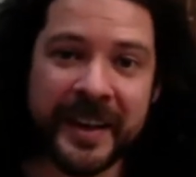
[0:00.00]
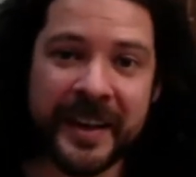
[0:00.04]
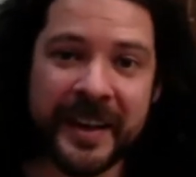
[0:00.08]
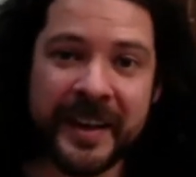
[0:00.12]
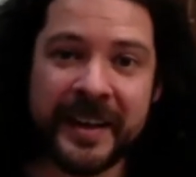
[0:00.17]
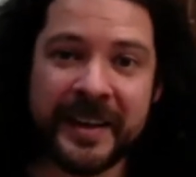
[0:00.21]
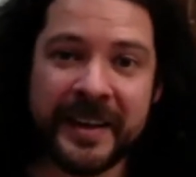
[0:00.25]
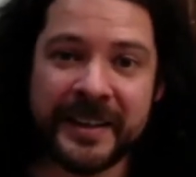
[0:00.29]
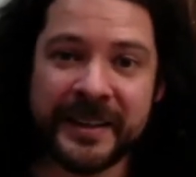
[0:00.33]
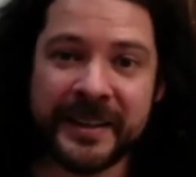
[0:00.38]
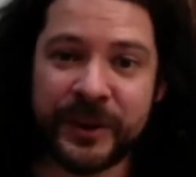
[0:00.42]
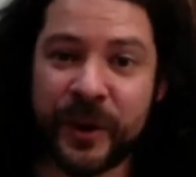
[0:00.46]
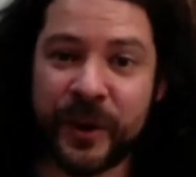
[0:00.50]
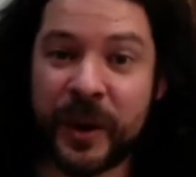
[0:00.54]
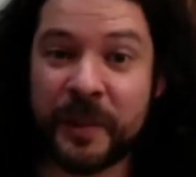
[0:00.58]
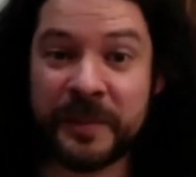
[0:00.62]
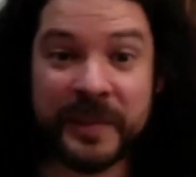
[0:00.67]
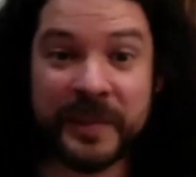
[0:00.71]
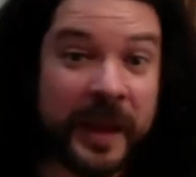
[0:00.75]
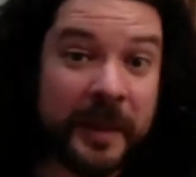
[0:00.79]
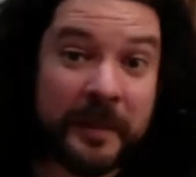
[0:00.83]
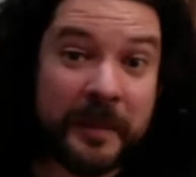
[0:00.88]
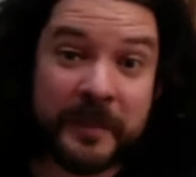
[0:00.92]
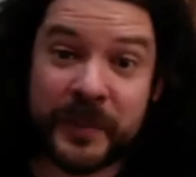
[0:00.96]
Mm-hmm. So I'm,
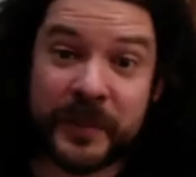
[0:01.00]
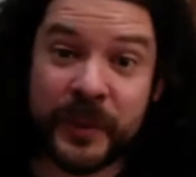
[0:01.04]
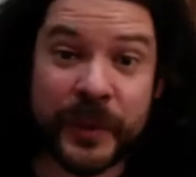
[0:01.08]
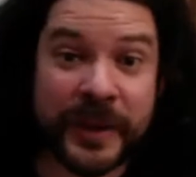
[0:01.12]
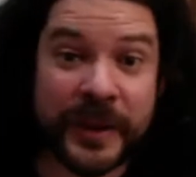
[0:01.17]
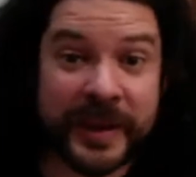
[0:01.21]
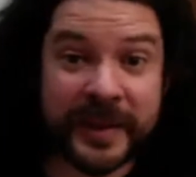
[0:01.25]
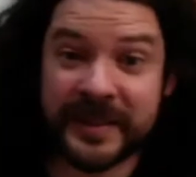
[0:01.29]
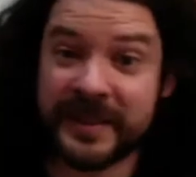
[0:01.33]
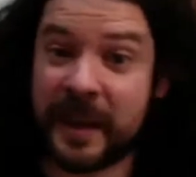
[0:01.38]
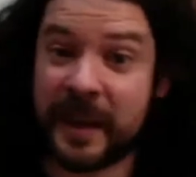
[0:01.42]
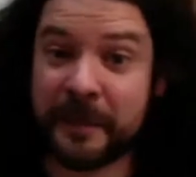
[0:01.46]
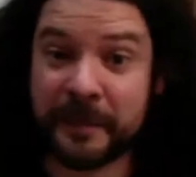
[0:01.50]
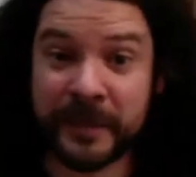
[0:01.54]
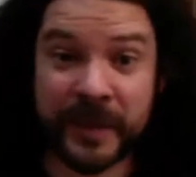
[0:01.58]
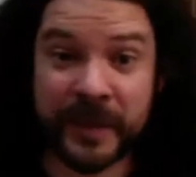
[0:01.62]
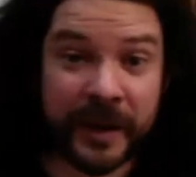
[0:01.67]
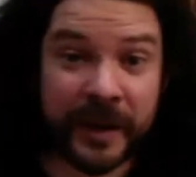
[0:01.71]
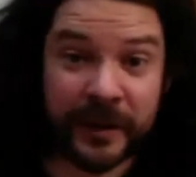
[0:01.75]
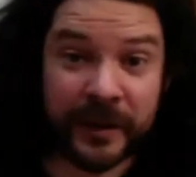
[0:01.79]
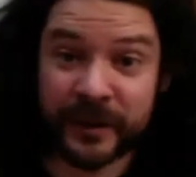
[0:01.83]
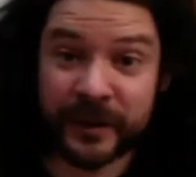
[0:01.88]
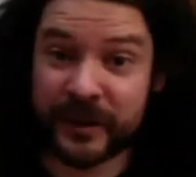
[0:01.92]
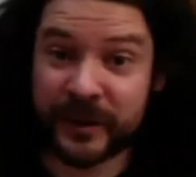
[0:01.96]
I'm doing
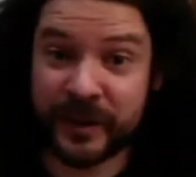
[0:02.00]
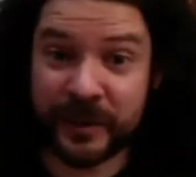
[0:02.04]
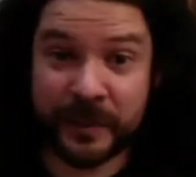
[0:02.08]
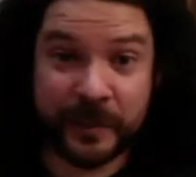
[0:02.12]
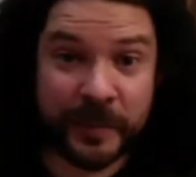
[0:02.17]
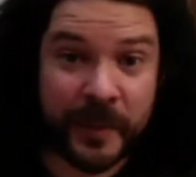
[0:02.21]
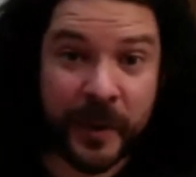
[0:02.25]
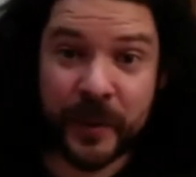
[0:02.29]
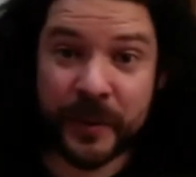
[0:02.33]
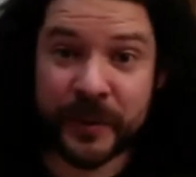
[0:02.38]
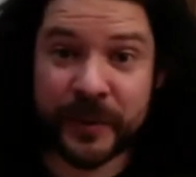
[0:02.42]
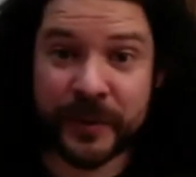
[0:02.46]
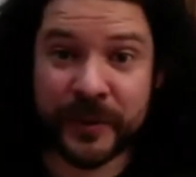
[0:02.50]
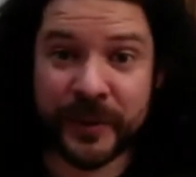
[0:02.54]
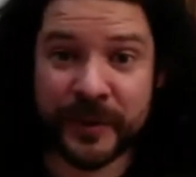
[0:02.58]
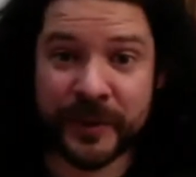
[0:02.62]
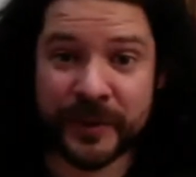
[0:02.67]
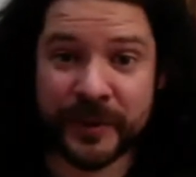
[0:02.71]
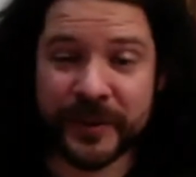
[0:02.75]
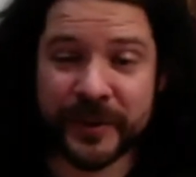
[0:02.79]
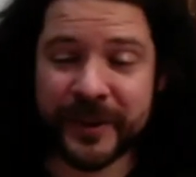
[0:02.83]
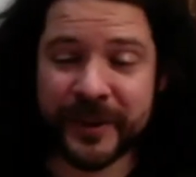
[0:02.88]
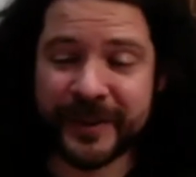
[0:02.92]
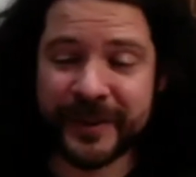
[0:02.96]
subtitles on both, you
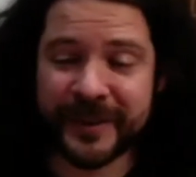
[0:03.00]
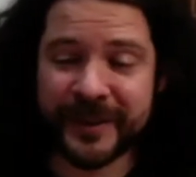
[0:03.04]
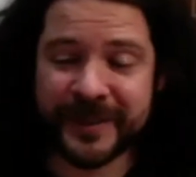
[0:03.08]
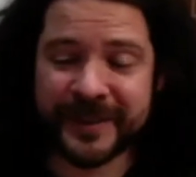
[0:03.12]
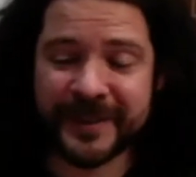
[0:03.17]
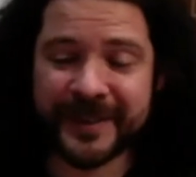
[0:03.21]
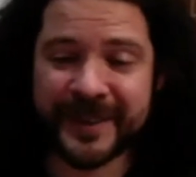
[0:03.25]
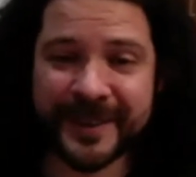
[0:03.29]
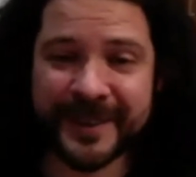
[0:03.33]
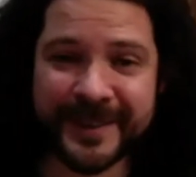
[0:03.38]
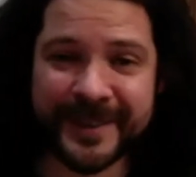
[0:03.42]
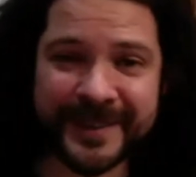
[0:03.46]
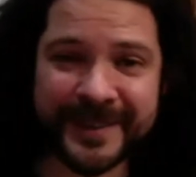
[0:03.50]
know. So.